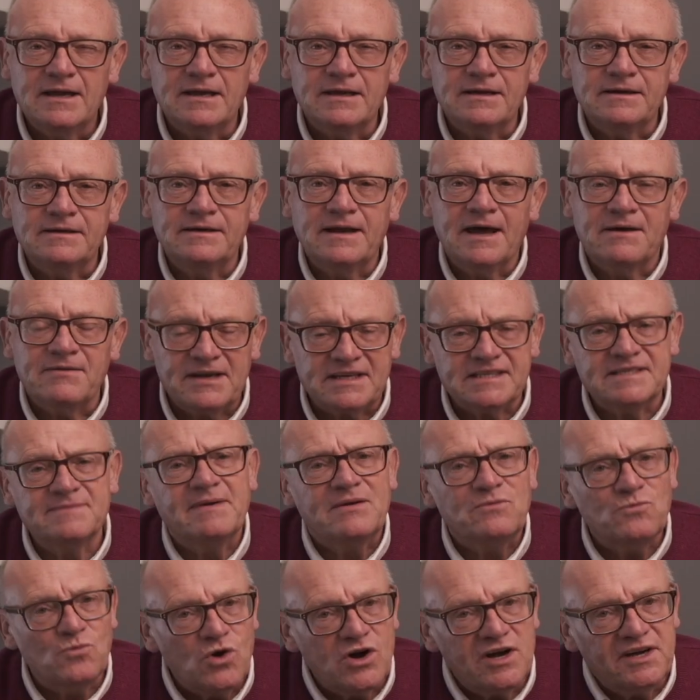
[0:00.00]
Now that's a
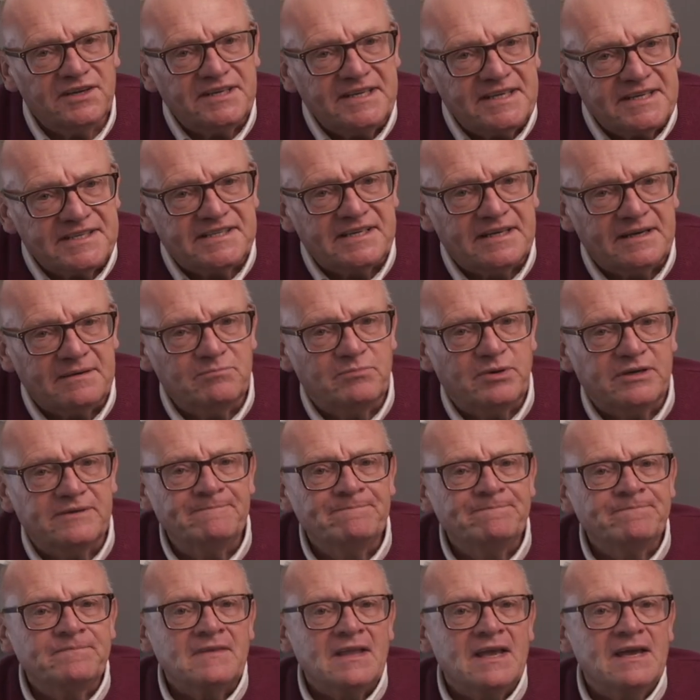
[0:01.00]
bit wordy, isn't it? But
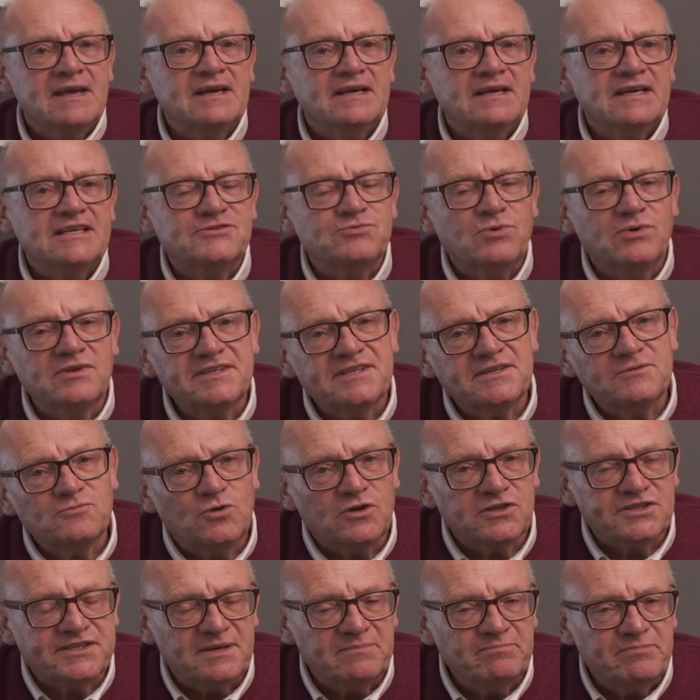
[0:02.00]
it's
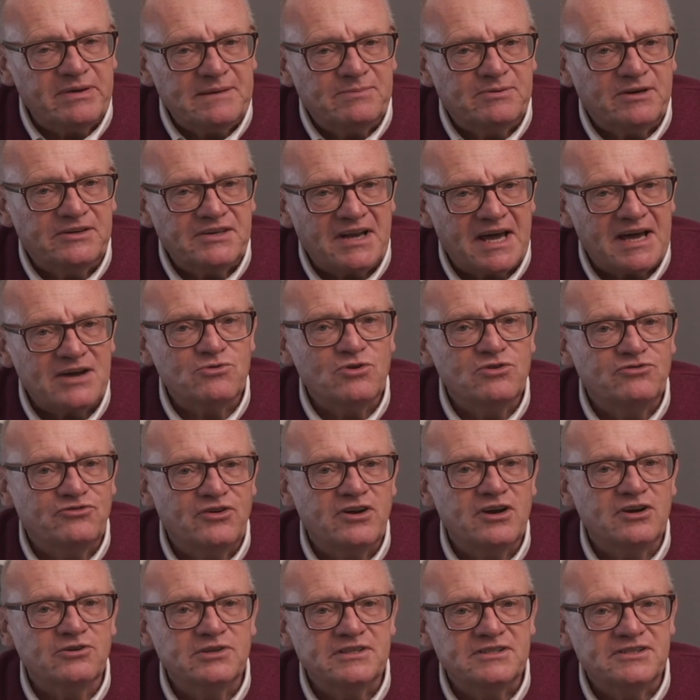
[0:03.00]
what some people are now
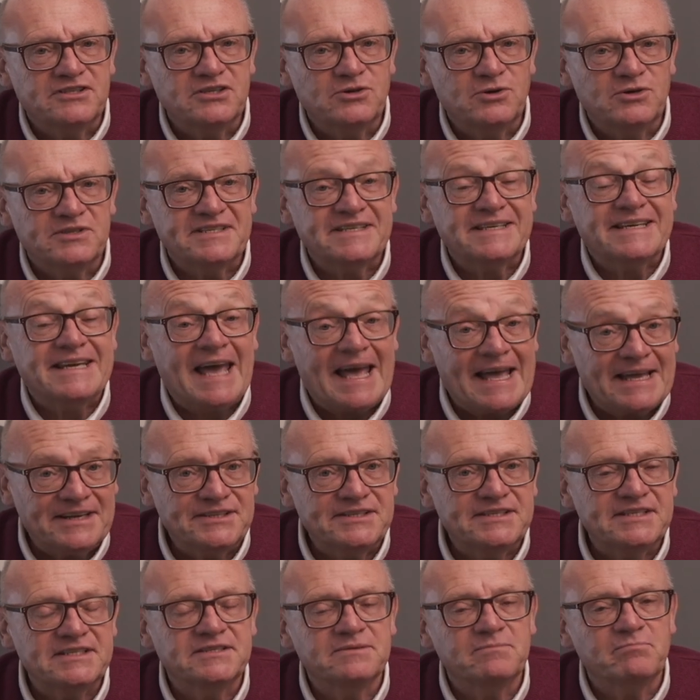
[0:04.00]
referring to as
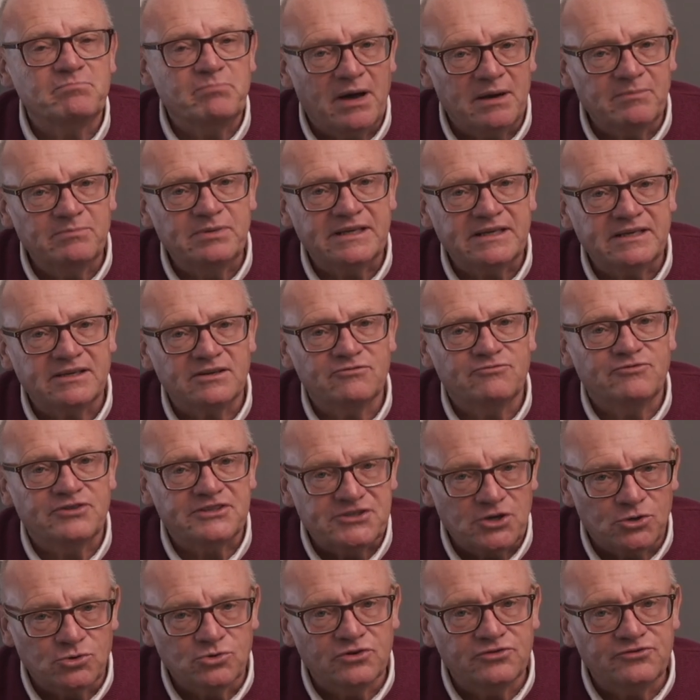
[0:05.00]
candid public
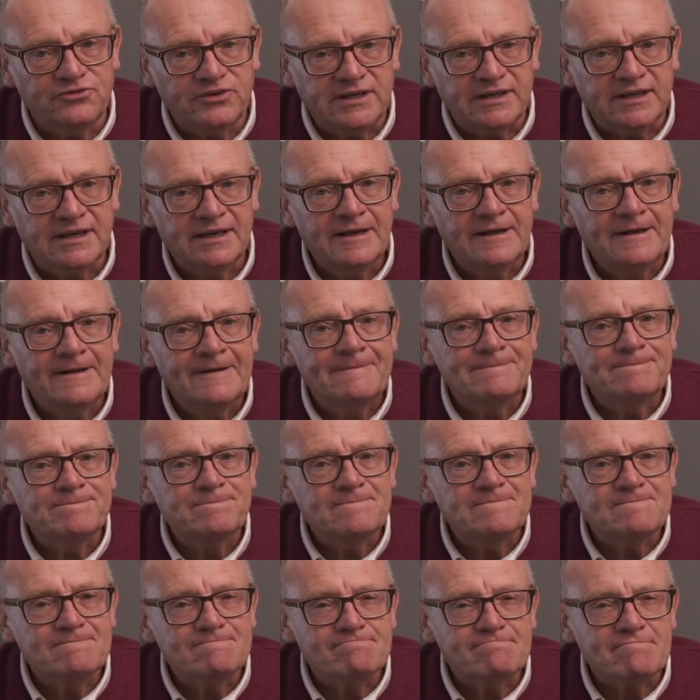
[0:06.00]
photography.
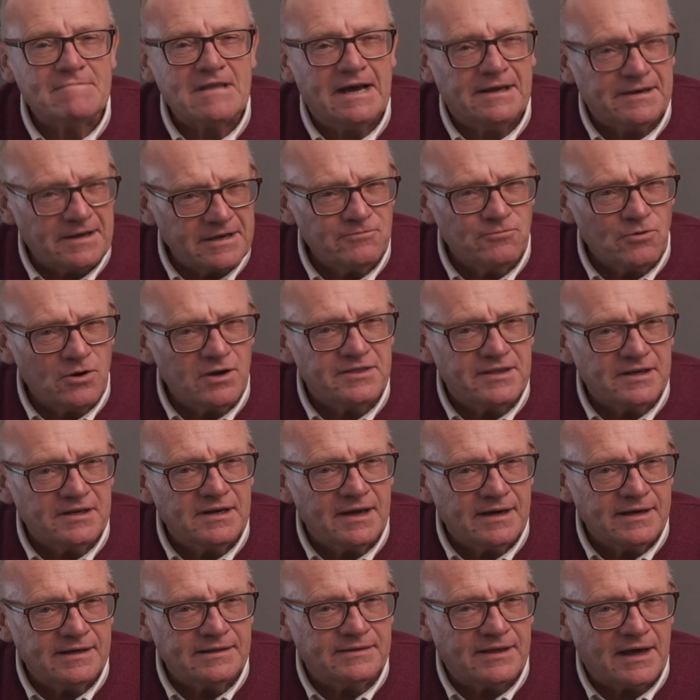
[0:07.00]
And I rather
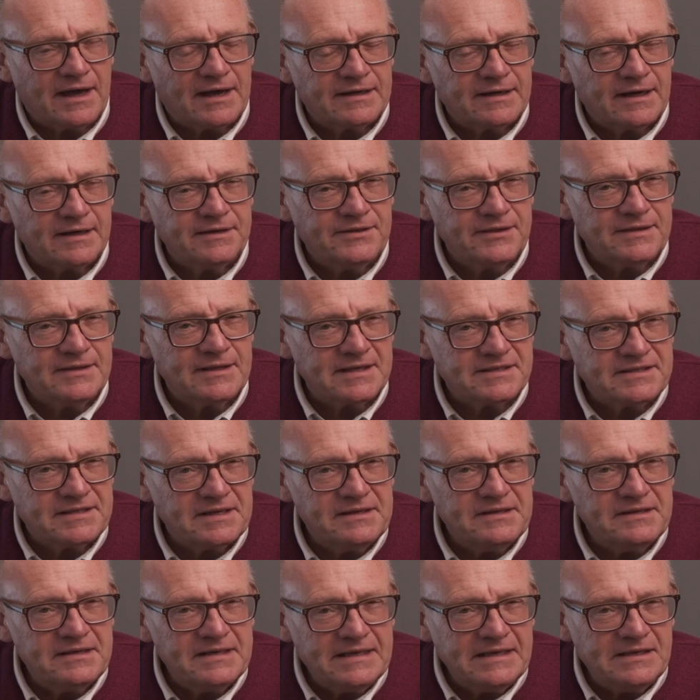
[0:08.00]
like that. I think that's a
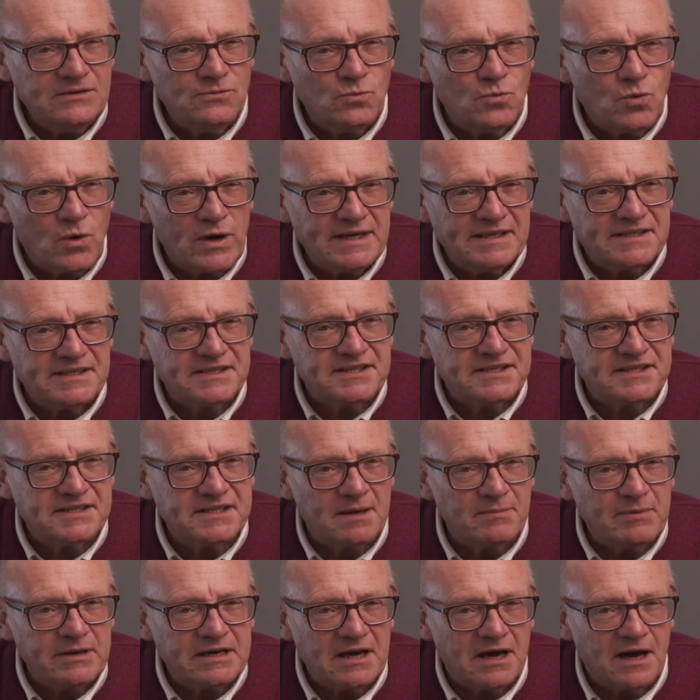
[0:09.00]
neat way to
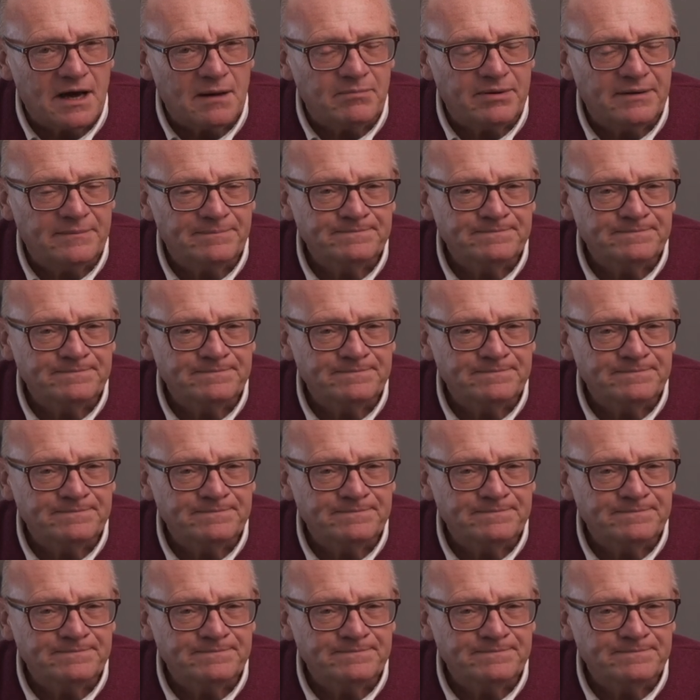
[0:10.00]
sum it up.